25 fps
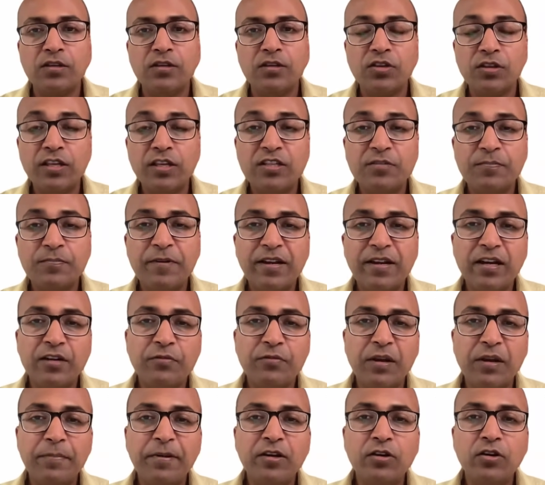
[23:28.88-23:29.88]
this
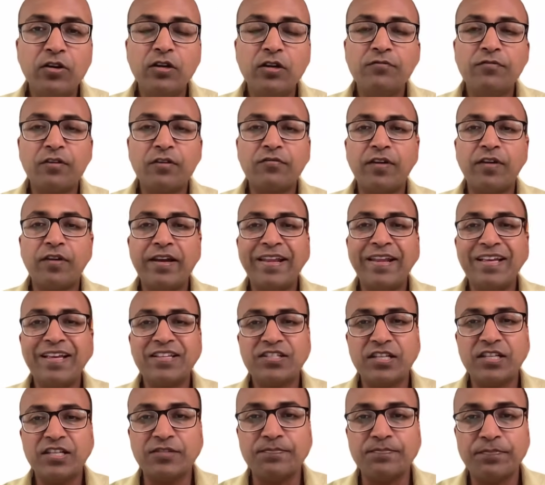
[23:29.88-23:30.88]
period will be good for
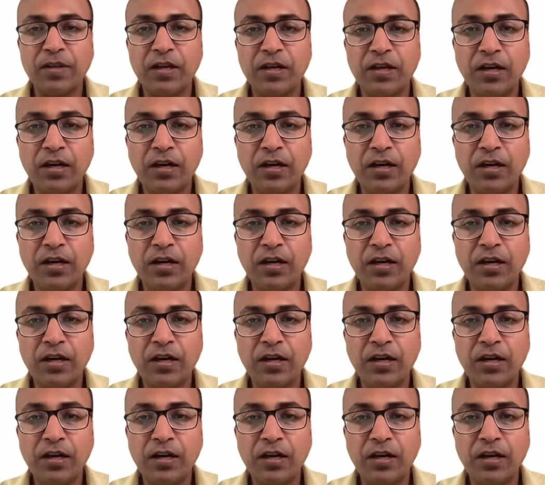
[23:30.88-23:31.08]
finances,